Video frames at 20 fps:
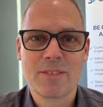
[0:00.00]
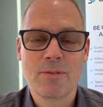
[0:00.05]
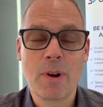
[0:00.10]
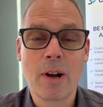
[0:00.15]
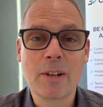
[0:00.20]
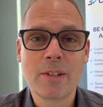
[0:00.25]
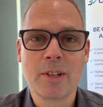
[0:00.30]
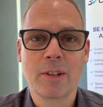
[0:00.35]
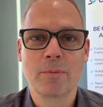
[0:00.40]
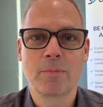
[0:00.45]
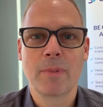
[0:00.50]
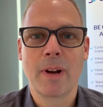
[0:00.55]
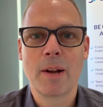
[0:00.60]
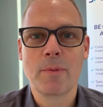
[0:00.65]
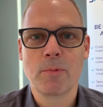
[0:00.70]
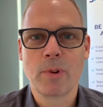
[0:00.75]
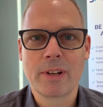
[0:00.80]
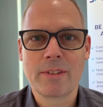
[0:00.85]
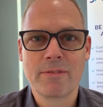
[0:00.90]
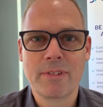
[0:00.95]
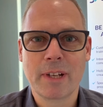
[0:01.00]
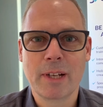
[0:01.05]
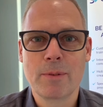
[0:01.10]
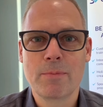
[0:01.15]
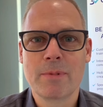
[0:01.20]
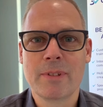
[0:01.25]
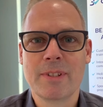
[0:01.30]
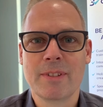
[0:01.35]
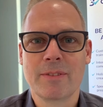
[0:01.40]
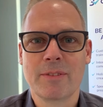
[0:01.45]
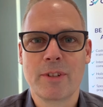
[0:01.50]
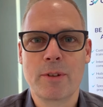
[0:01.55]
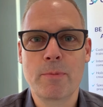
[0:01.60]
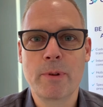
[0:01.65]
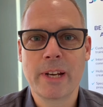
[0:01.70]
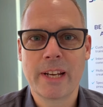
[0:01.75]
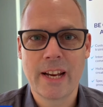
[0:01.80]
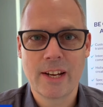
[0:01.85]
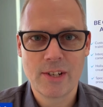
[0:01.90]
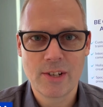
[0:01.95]
Welcome. I'm Ric Phillips,
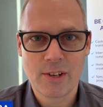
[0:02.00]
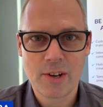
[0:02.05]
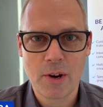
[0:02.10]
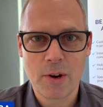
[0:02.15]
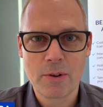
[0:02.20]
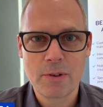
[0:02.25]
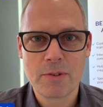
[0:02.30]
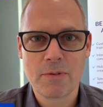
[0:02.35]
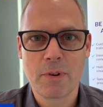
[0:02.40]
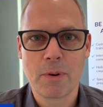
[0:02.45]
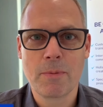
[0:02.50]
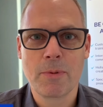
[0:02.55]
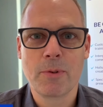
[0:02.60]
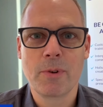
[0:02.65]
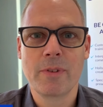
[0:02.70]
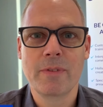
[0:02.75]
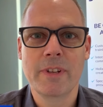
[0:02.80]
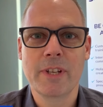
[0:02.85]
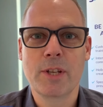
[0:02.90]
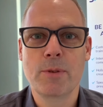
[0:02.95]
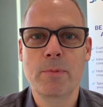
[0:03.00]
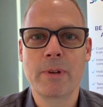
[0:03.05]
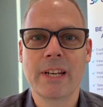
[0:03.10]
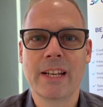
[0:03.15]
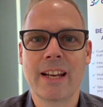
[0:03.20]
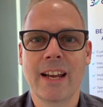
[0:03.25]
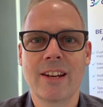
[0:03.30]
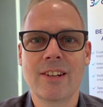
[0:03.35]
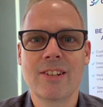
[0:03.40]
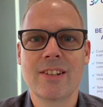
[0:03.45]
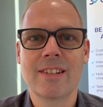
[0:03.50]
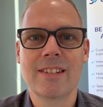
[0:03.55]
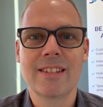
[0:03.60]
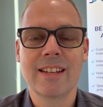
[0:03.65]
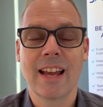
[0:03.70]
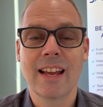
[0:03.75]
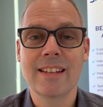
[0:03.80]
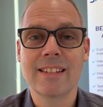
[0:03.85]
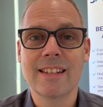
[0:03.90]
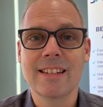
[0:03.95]
communication coach from 3V Communications,
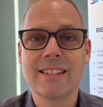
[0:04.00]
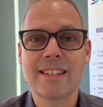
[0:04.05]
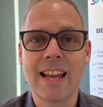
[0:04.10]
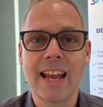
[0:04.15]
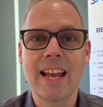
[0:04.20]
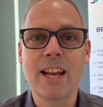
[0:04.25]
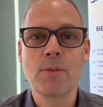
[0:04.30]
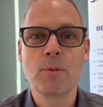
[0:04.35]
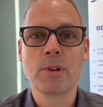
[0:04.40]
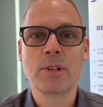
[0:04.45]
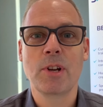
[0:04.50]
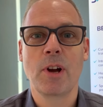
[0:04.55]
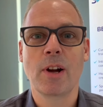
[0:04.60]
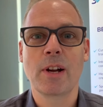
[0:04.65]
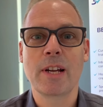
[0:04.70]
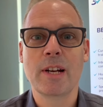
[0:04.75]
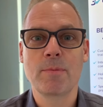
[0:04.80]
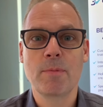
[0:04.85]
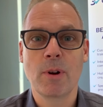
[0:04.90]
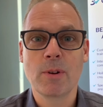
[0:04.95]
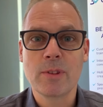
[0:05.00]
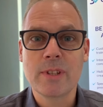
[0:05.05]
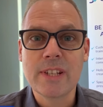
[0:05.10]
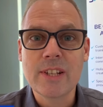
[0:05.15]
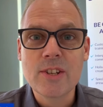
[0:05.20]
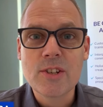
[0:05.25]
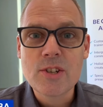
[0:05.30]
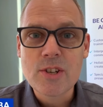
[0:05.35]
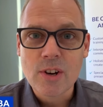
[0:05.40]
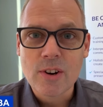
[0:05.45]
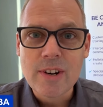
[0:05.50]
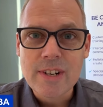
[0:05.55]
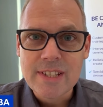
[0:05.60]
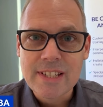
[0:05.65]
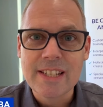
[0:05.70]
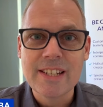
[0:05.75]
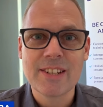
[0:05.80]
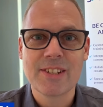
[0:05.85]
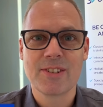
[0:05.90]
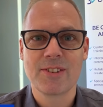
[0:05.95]
and today we're talking about the
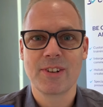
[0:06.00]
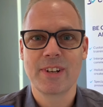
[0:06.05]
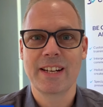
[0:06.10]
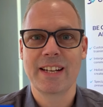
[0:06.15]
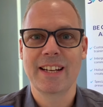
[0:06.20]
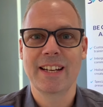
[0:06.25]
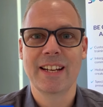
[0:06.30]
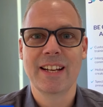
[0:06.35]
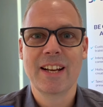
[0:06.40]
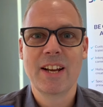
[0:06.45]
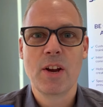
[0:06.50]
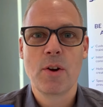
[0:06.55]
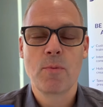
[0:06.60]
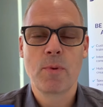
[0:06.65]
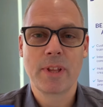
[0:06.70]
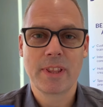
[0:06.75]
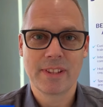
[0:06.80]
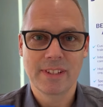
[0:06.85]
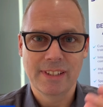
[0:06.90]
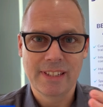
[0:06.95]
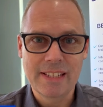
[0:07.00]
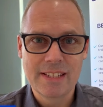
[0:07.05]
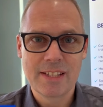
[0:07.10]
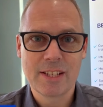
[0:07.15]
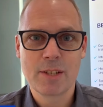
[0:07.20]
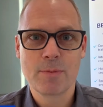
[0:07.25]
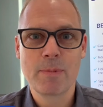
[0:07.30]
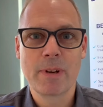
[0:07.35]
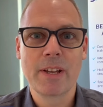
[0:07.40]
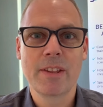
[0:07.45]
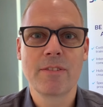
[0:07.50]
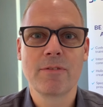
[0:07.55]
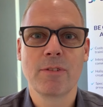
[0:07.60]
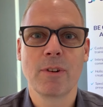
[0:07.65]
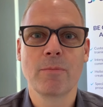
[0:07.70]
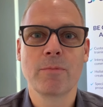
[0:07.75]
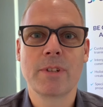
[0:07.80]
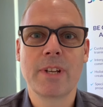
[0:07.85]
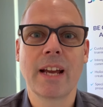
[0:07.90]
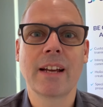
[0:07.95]
insurance industry with Lisa Smith
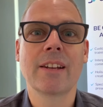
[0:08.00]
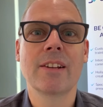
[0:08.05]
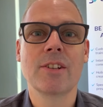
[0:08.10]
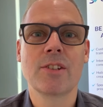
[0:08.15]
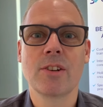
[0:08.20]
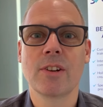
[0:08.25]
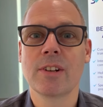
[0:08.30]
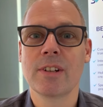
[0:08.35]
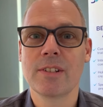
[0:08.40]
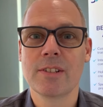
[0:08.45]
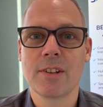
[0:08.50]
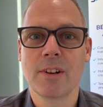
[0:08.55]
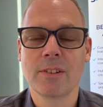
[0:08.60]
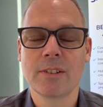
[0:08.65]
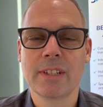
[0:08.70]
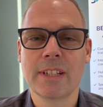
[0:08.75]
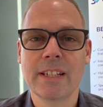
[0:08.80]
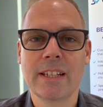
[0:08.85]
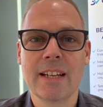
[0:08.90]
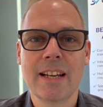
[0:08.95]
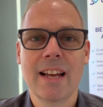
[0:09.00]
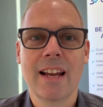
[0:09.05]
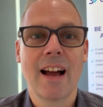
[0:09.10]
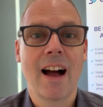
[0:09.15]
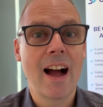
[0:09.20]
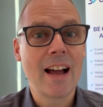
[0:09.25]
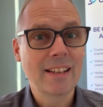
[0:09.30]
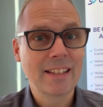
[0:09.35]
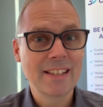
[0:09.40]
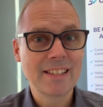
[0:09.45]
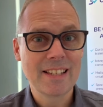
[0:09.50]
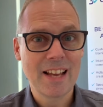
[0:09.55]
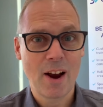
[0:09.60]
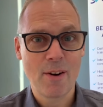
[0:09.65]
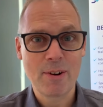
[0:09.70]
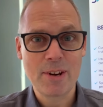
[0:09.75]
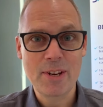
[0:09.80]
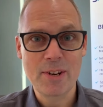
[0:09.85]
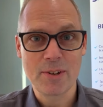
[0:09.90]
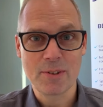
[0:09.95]
from Tech Insure Consulting. Hi, Lisa. How
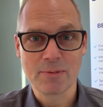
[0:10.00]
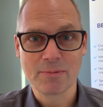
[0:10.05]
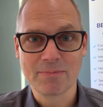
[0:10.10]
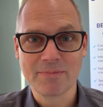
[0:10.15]
are you?